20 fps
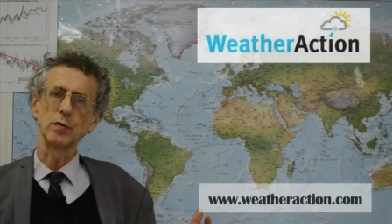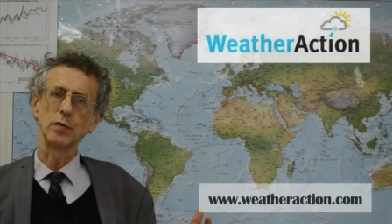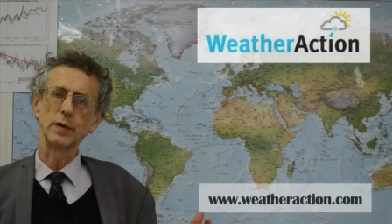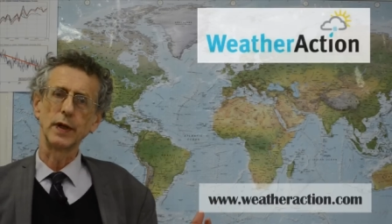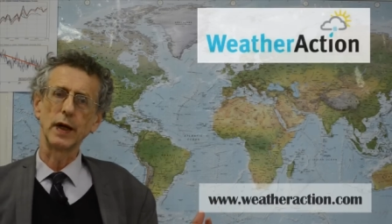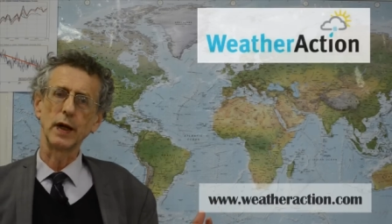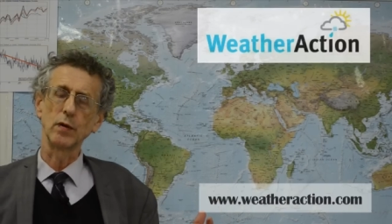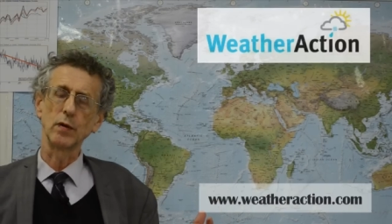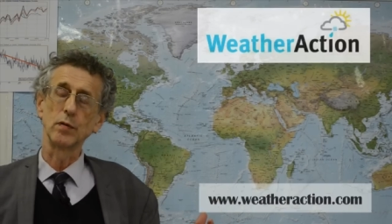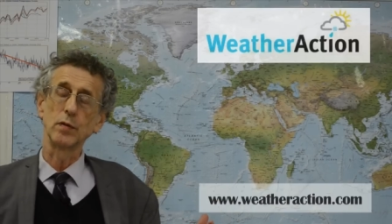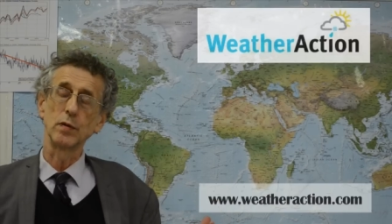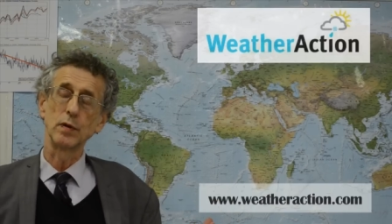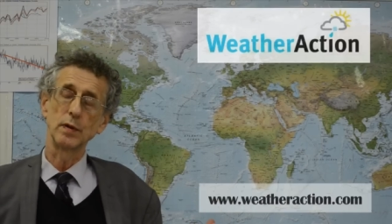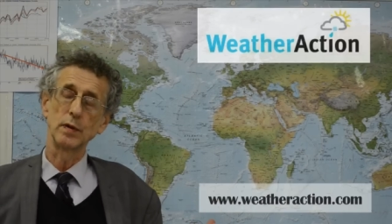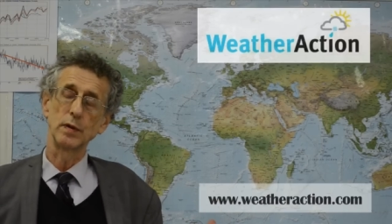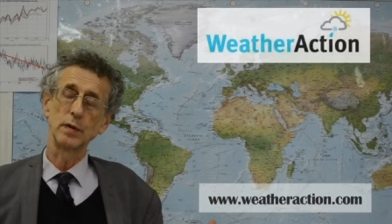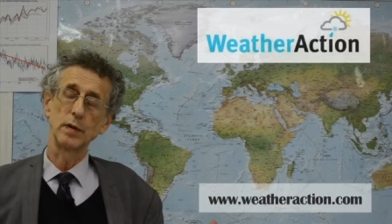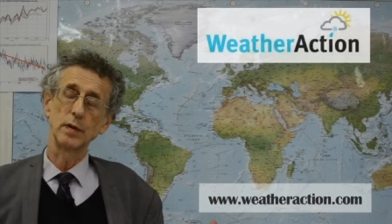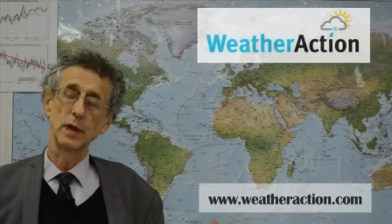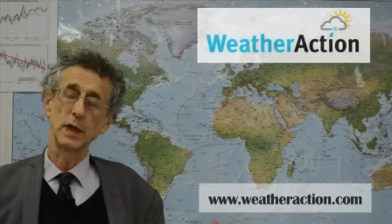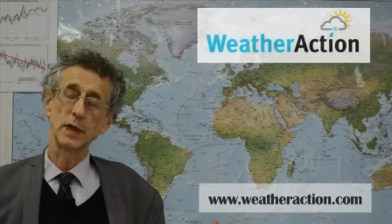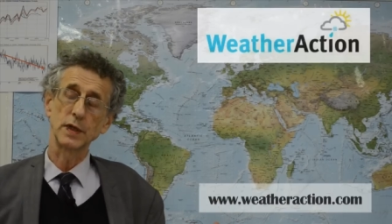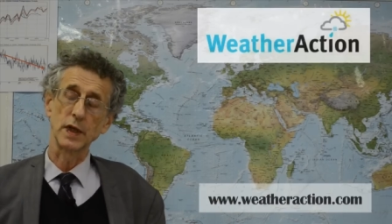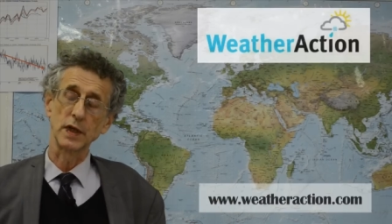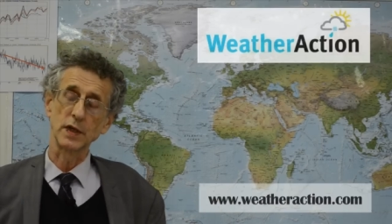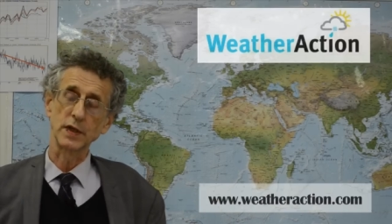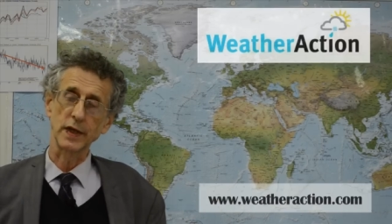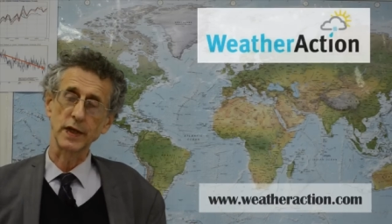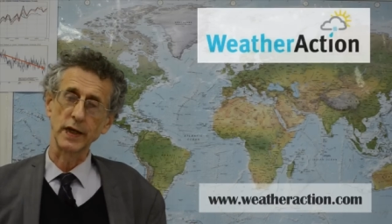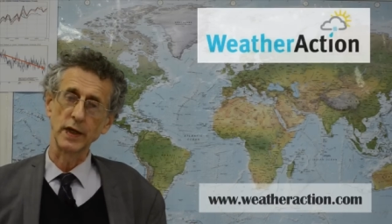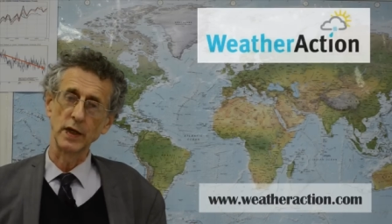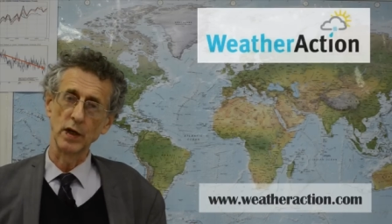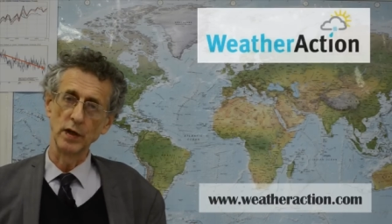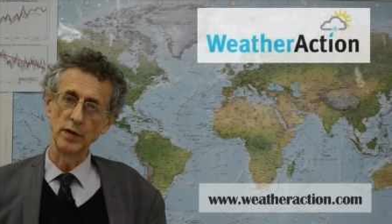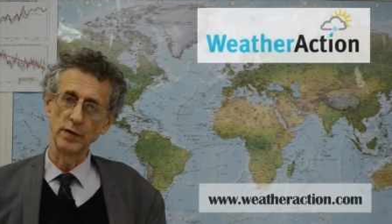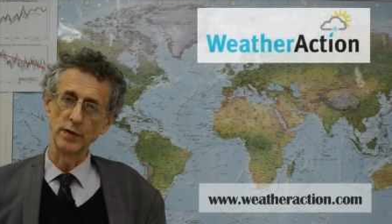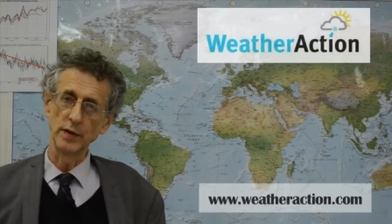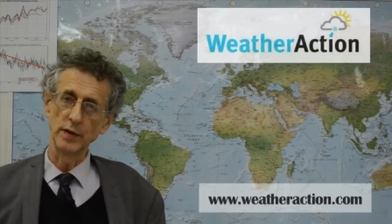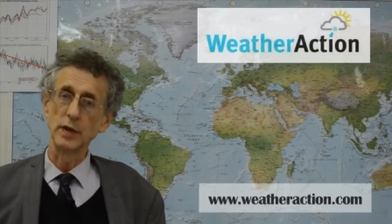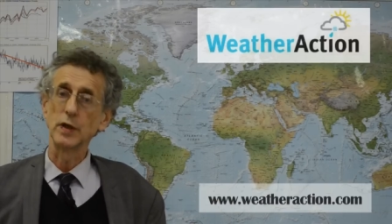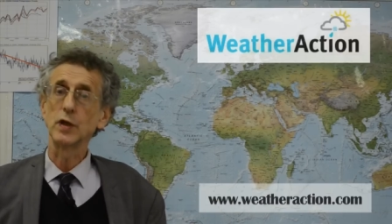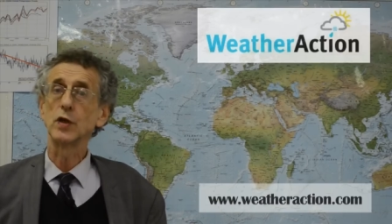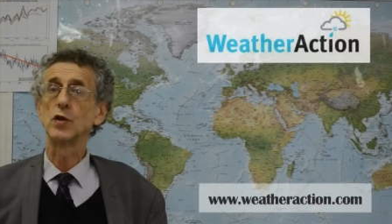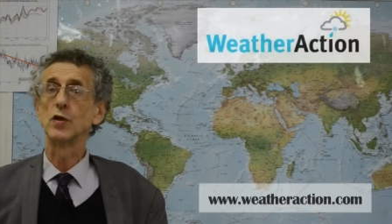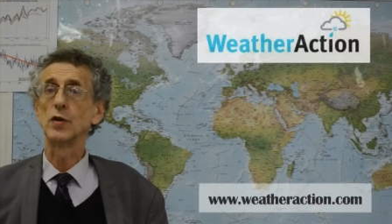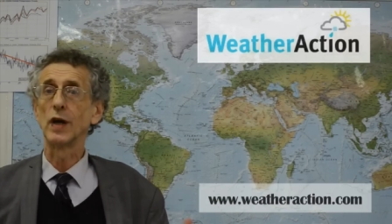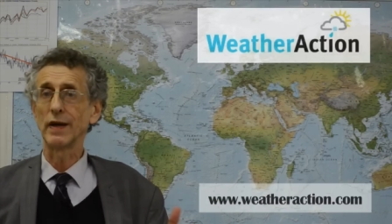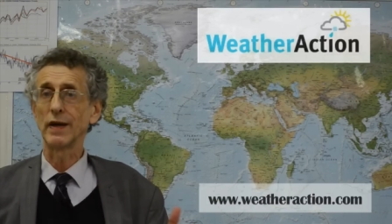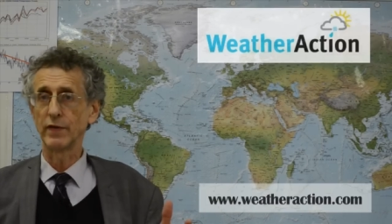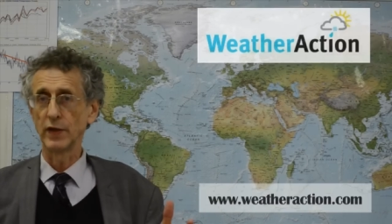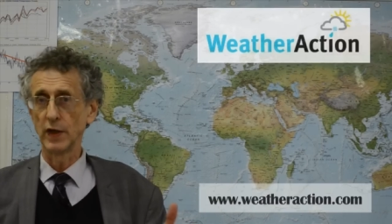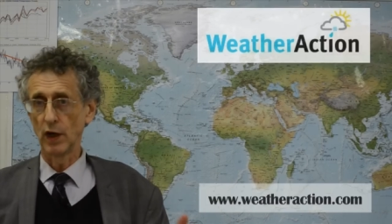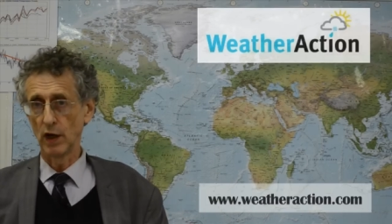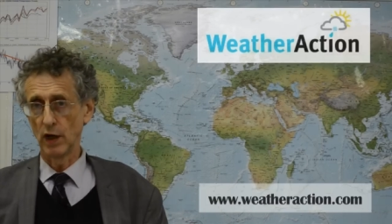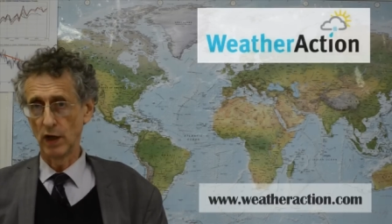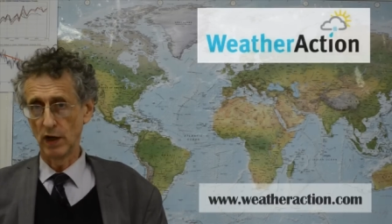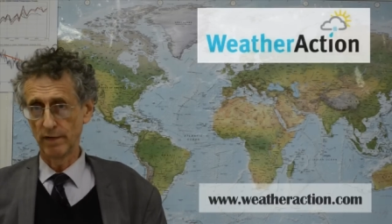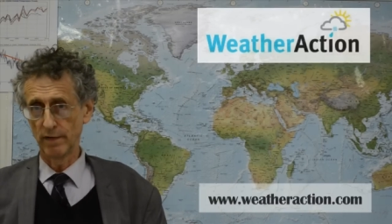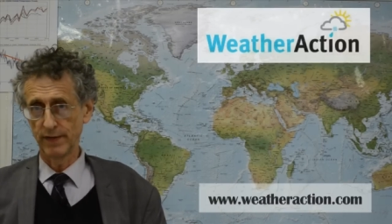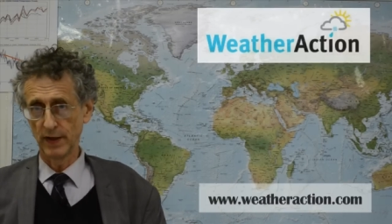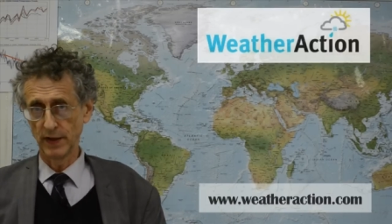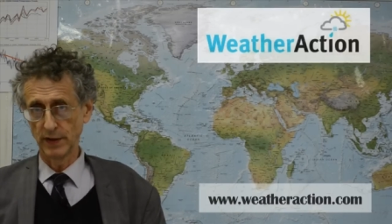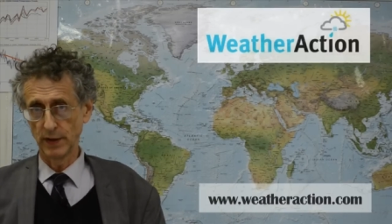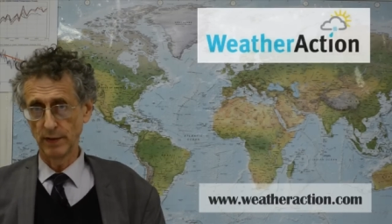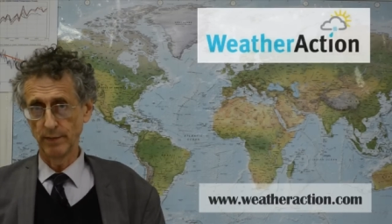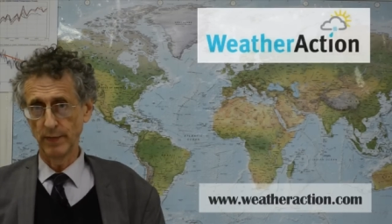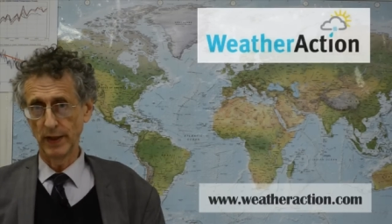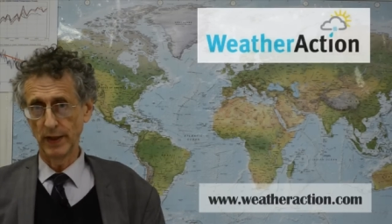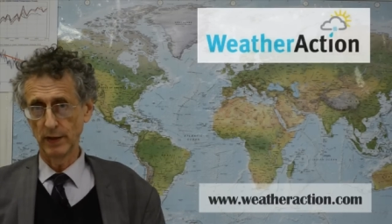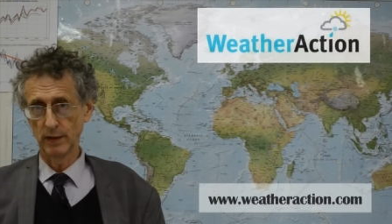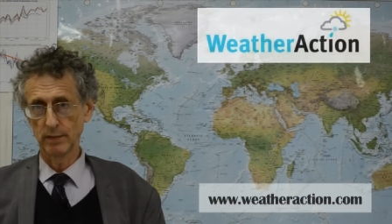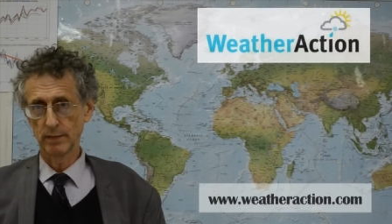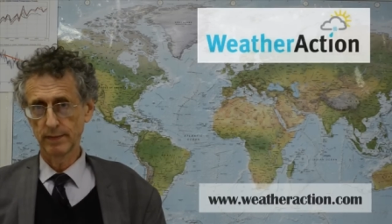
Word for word: Now, as they say in London, you're having a laugh, aren't you, mate?